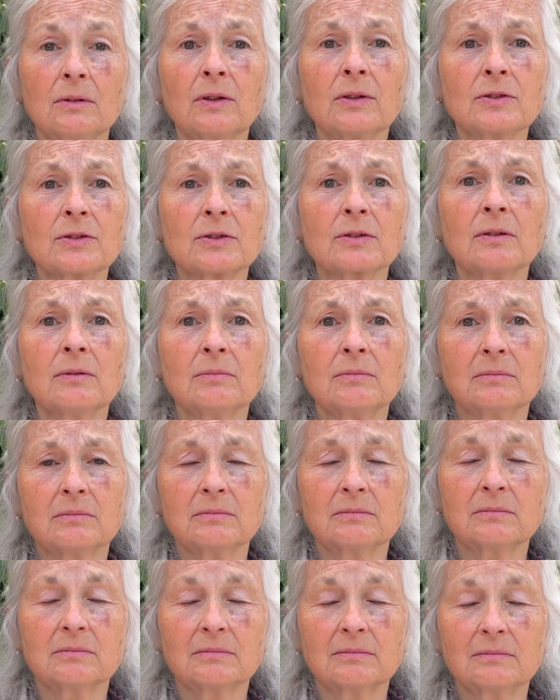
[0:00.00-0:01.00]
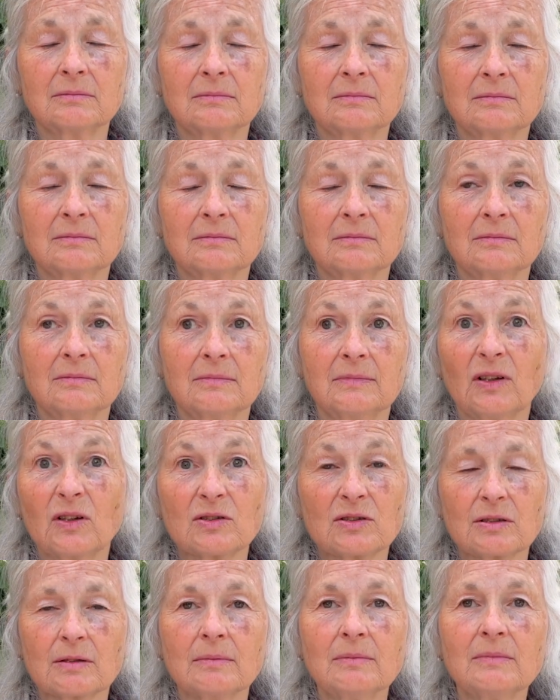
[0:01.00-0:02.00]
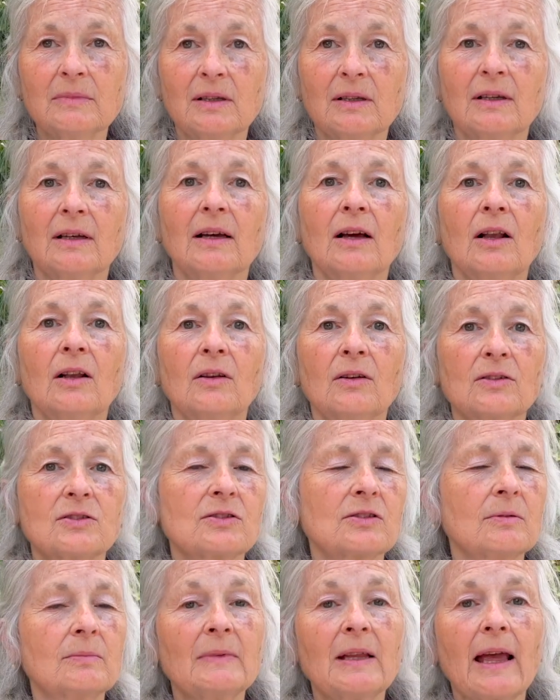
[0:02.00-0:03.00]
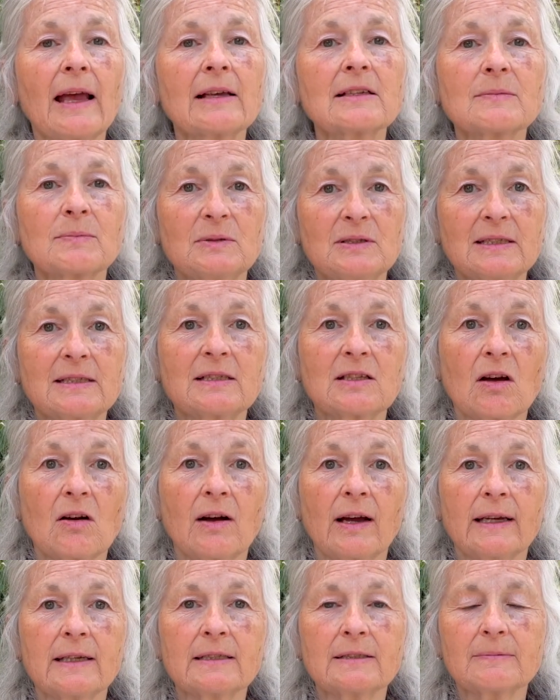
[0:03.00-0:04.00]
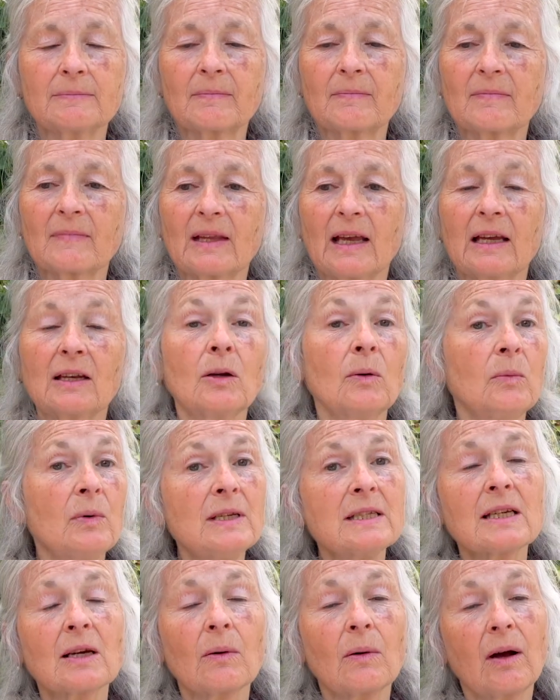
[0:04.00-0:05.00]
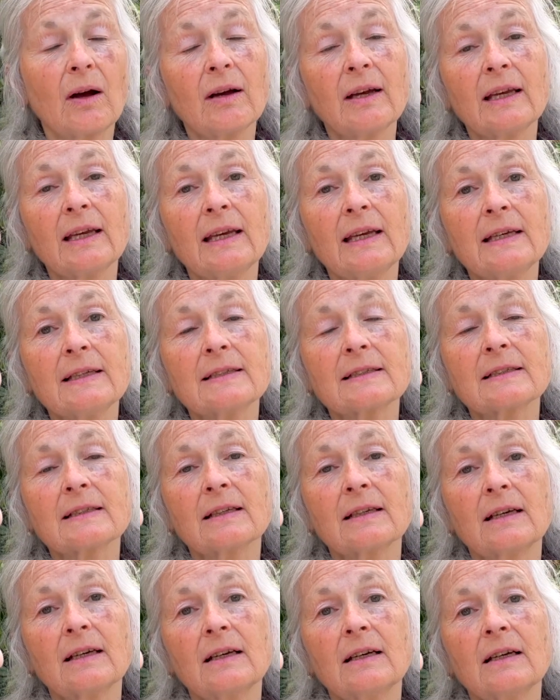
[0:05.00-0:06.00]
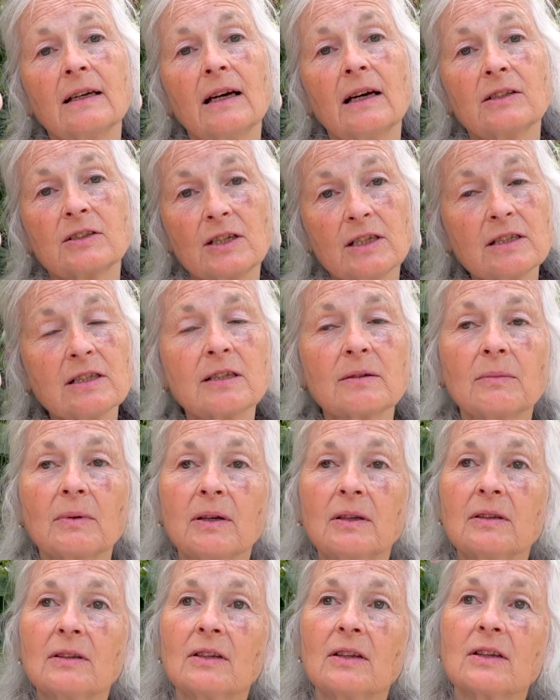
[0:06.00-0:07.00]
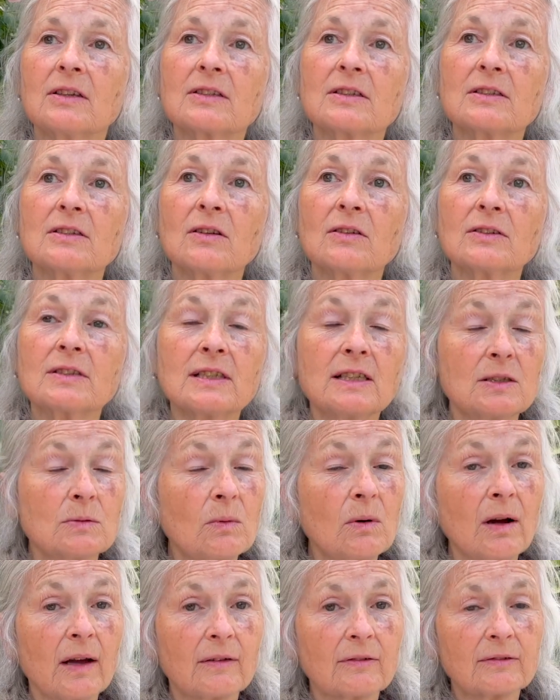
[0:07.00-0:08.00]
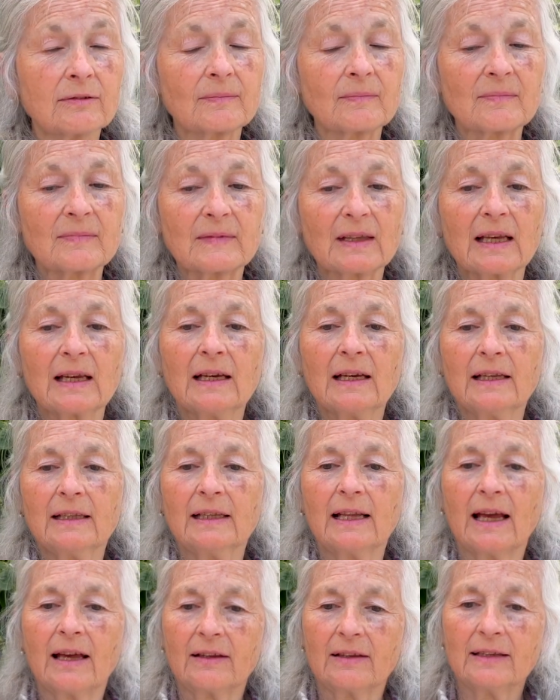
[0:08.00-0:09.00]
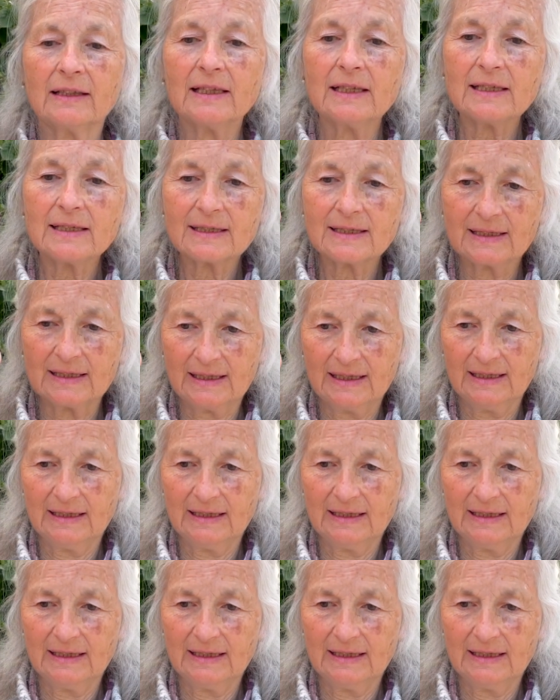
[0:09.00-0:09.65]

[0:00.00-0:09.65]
lost them, lost them, lost them, their husband's died. And a widower is a gentleman that's lost his wife. Now, this